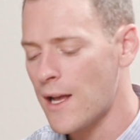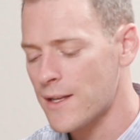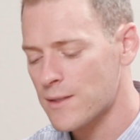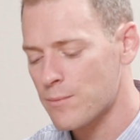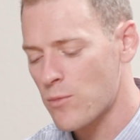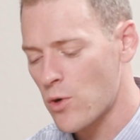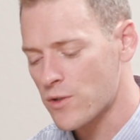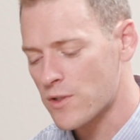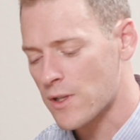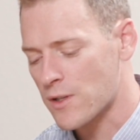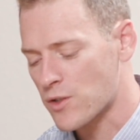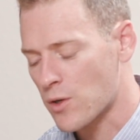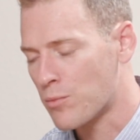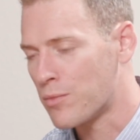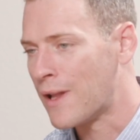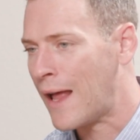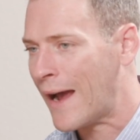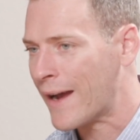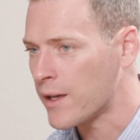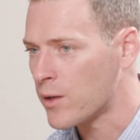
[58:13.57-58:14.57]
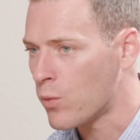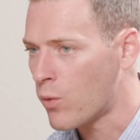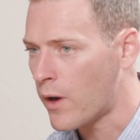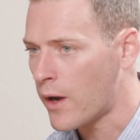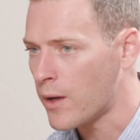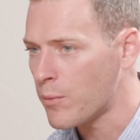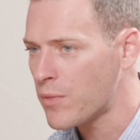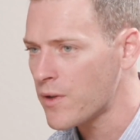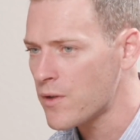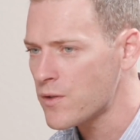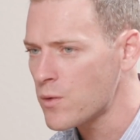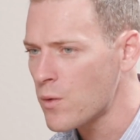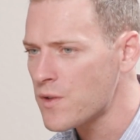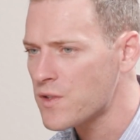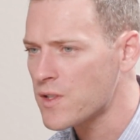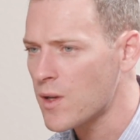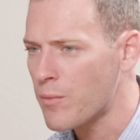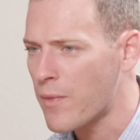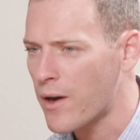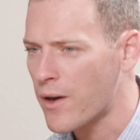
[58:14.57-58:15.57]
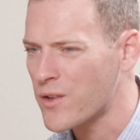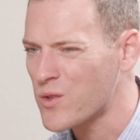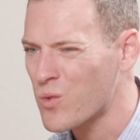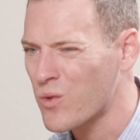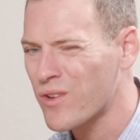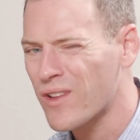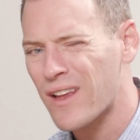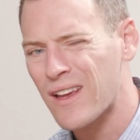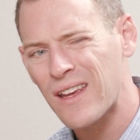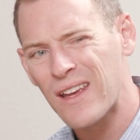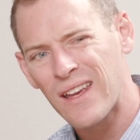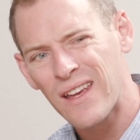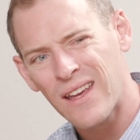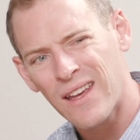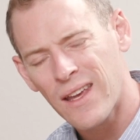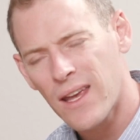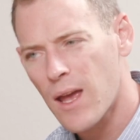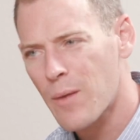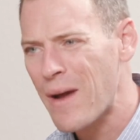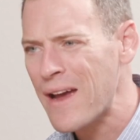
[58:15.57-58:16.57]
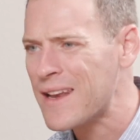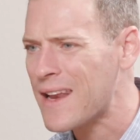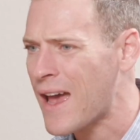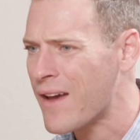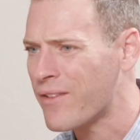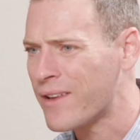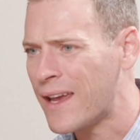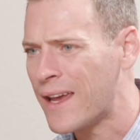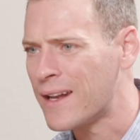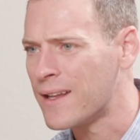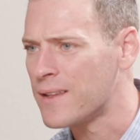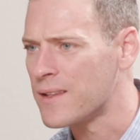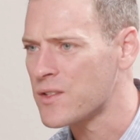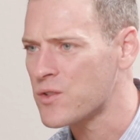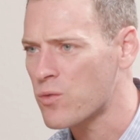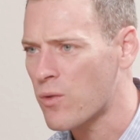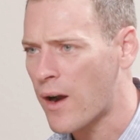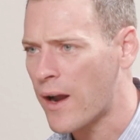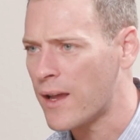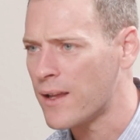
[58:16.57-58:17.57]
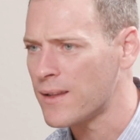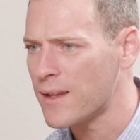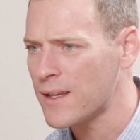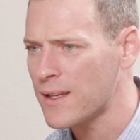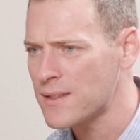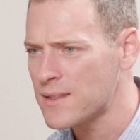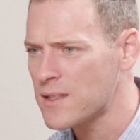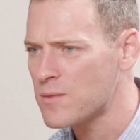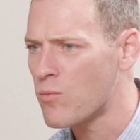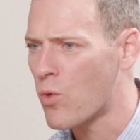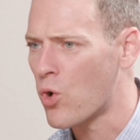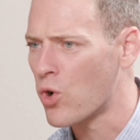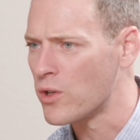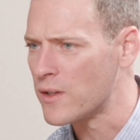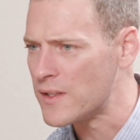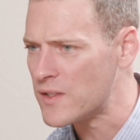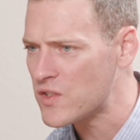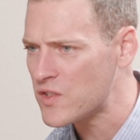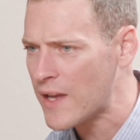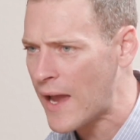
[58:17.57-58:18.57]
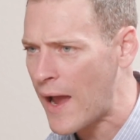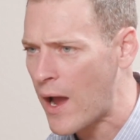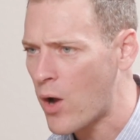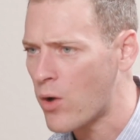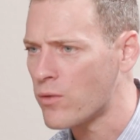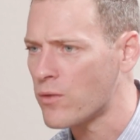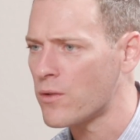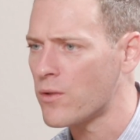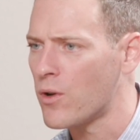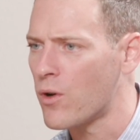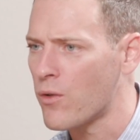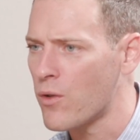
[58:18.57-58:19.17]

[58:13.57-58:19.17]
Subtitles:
most things are black and white, but there's always some areas where you're like, am I navigating this right? Like, is this morally sound?